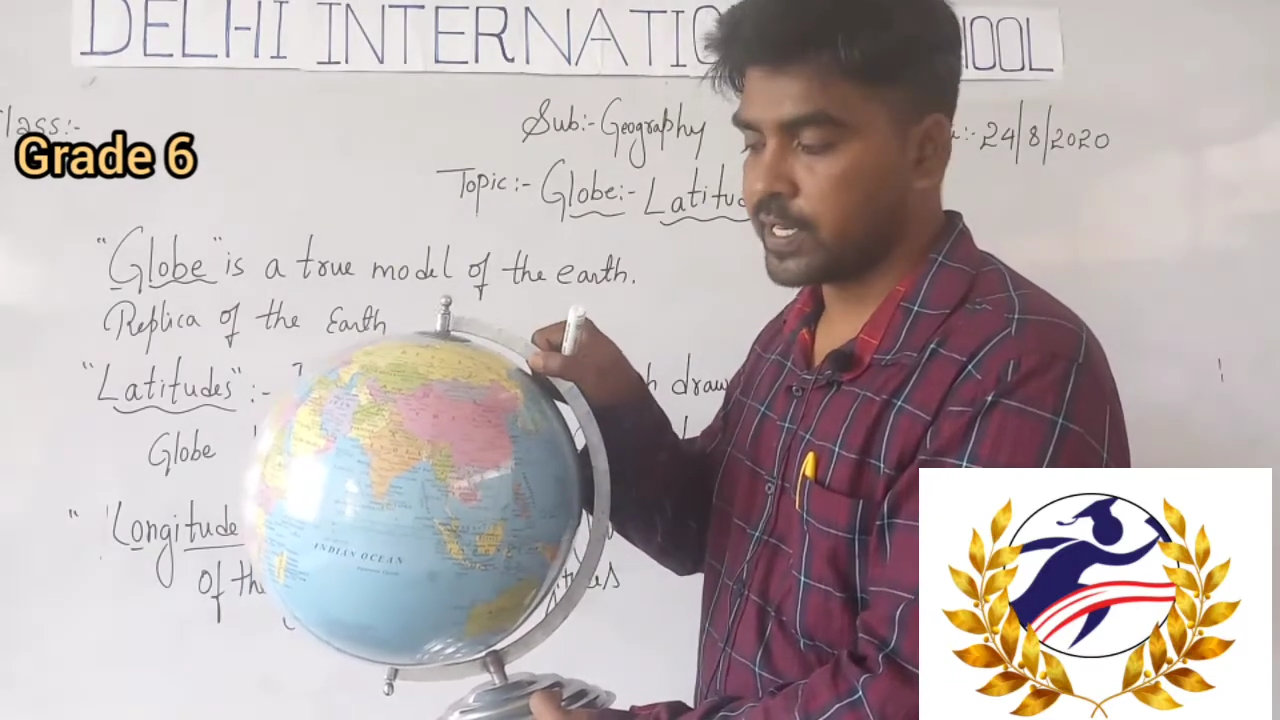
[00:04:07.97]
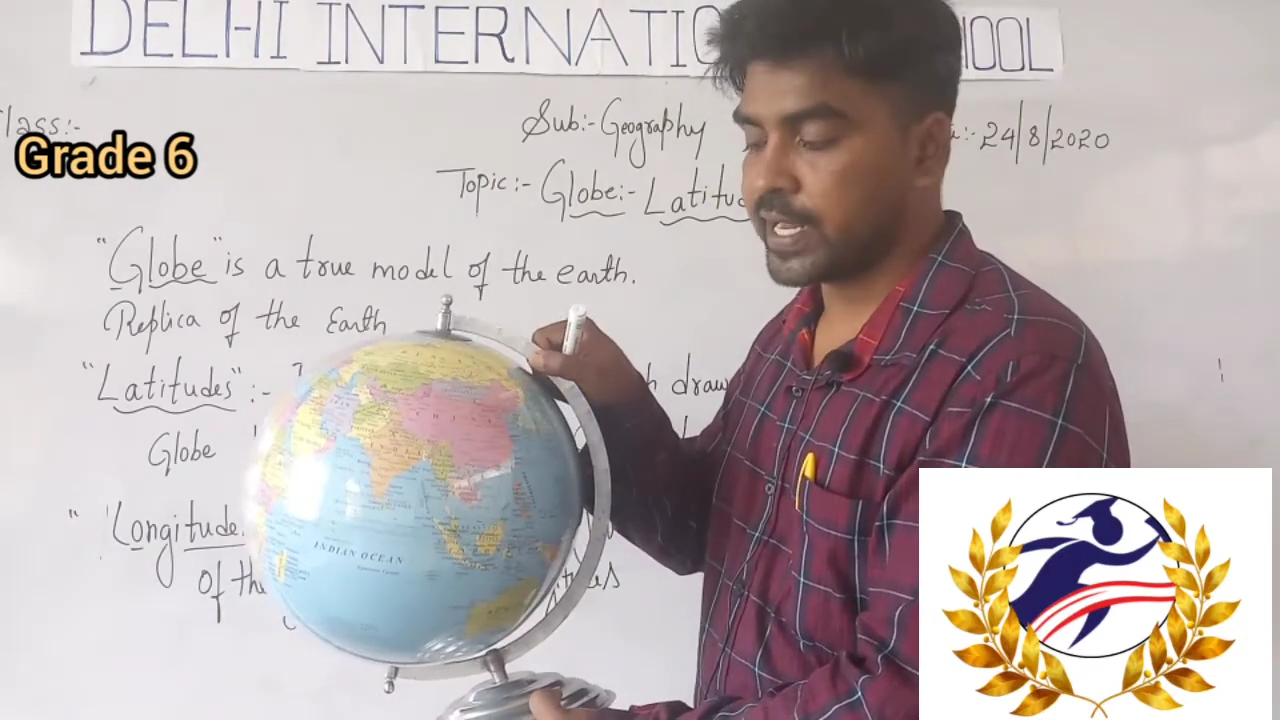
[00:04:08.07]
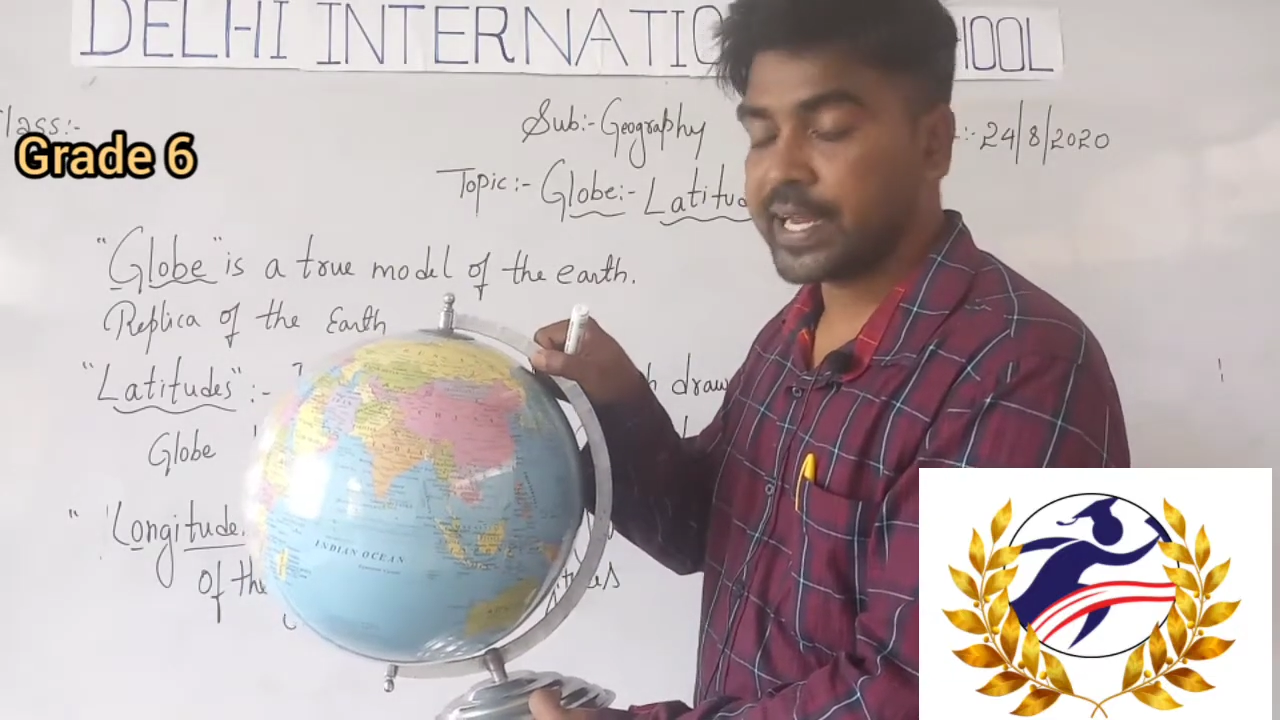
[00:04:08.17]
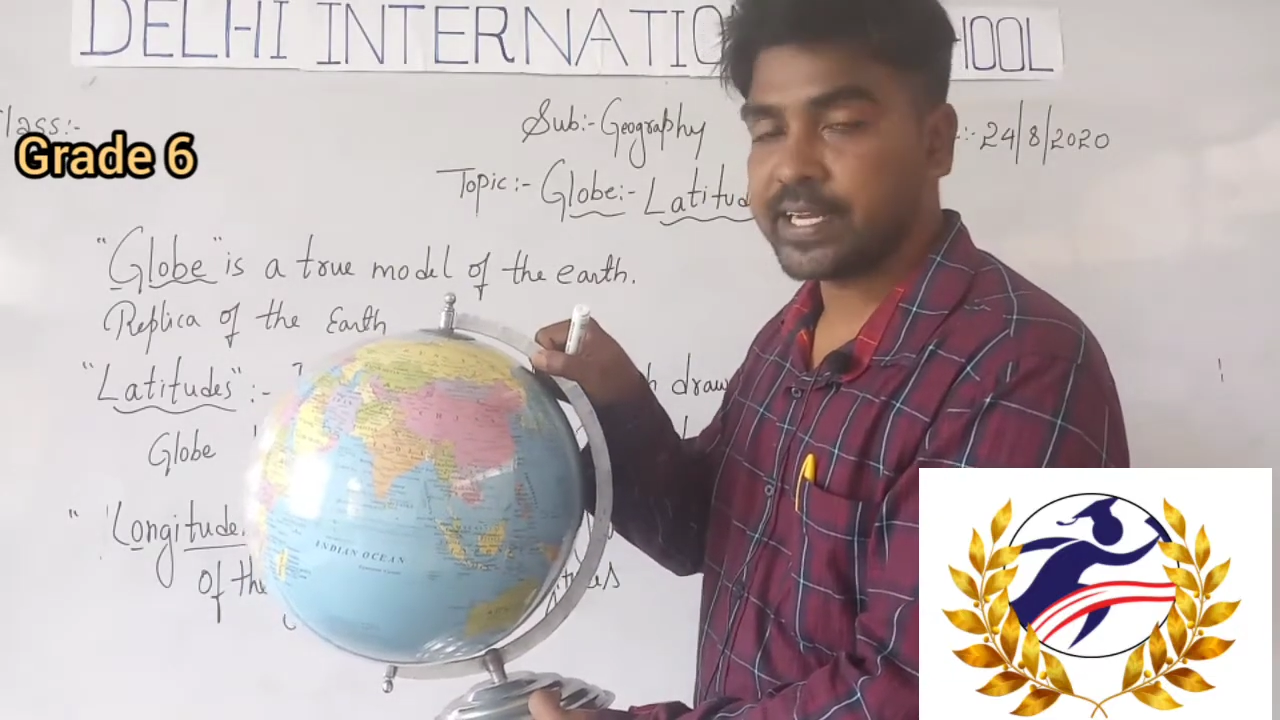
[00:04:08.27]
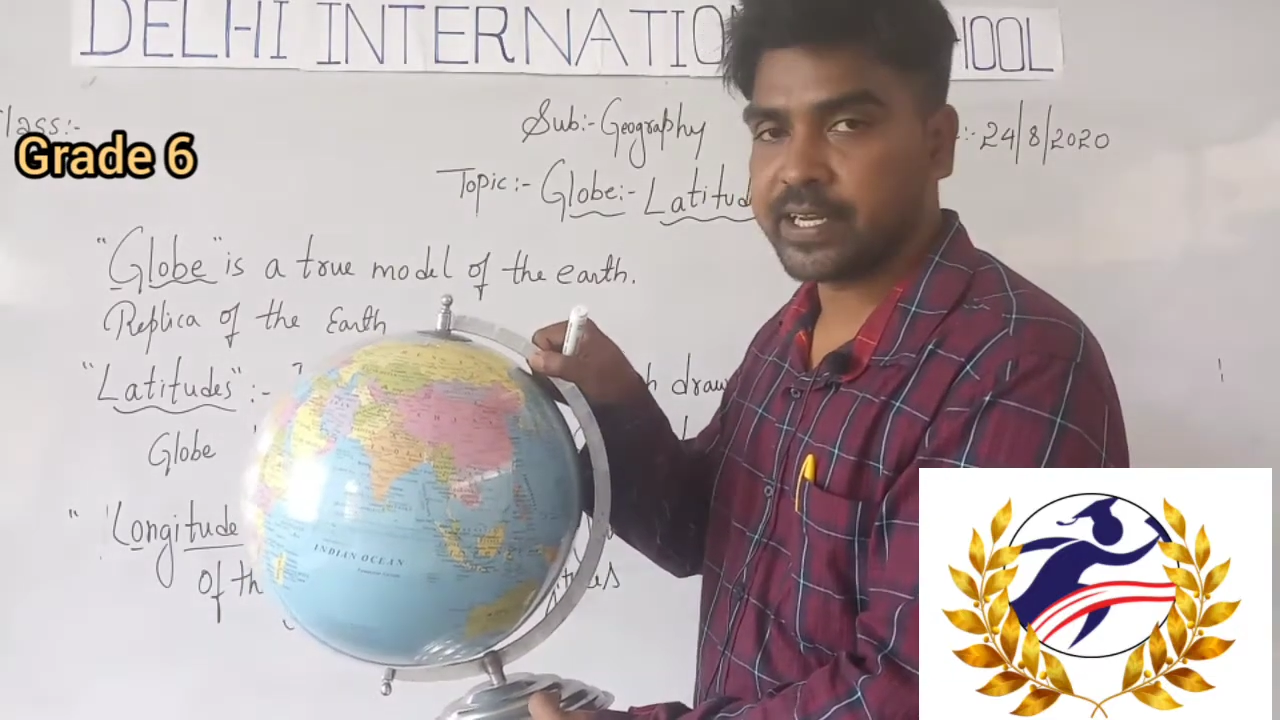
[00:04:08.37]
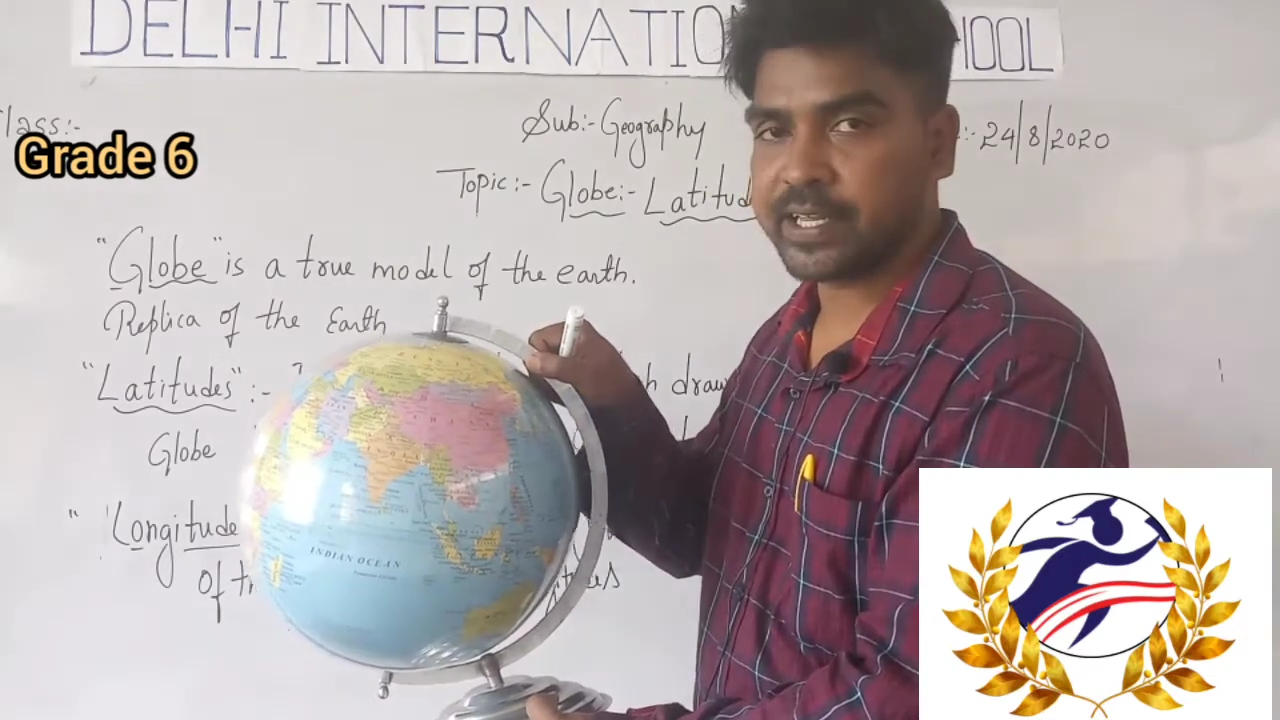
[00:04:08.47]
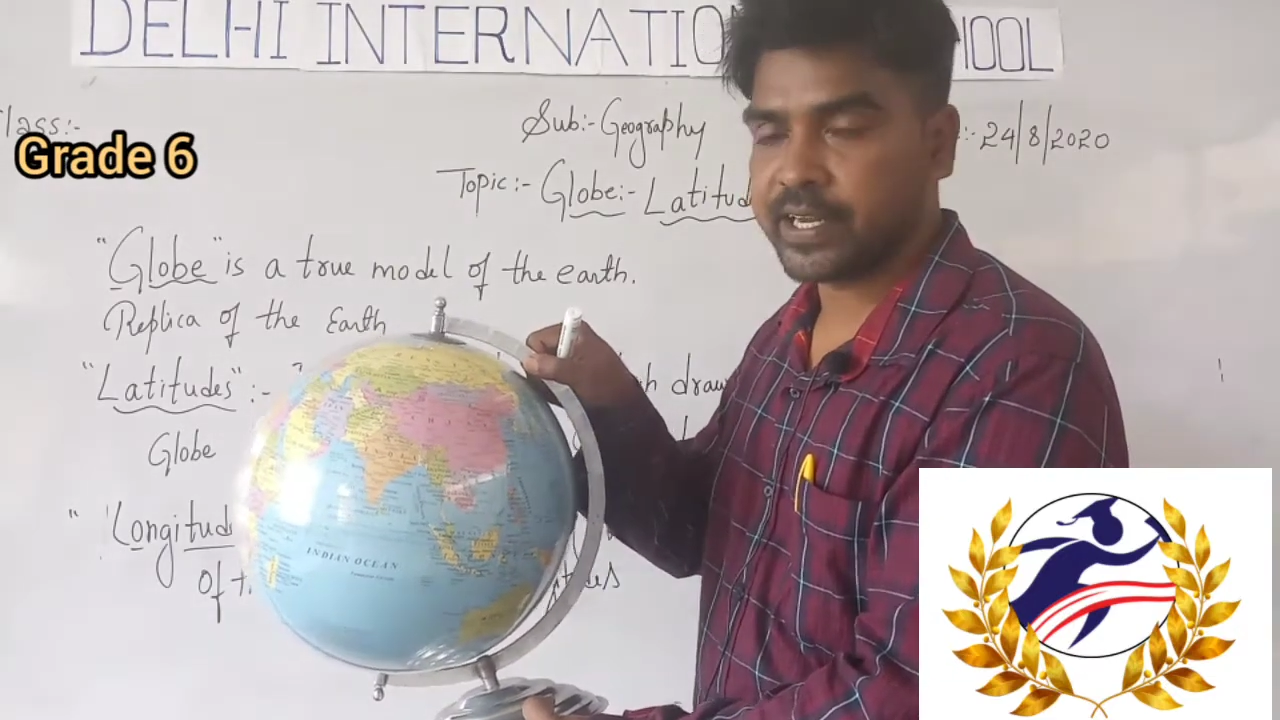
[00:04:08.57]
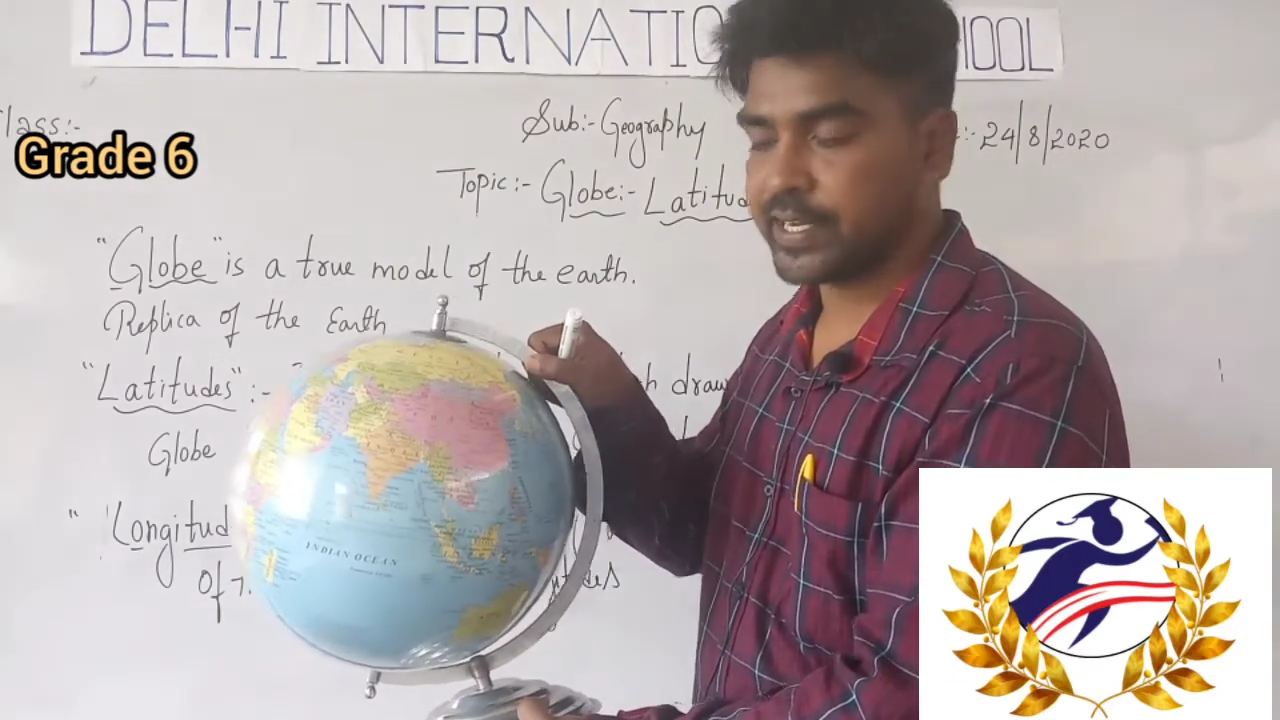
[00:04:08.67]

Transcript: 90 degree.